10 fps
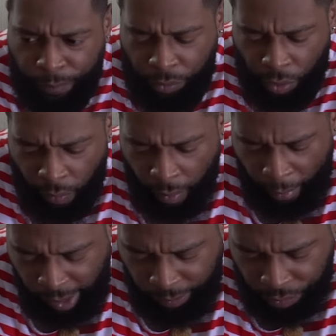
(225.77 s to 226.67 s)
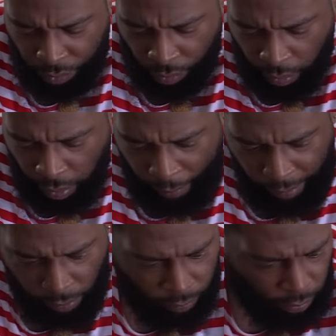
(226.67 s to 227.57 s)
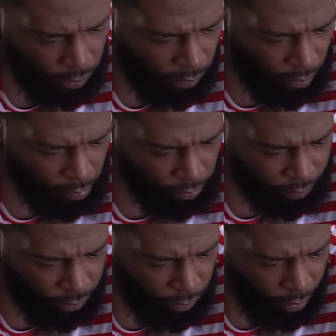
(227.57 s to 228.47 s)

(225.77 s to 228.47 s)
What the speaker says: (silence)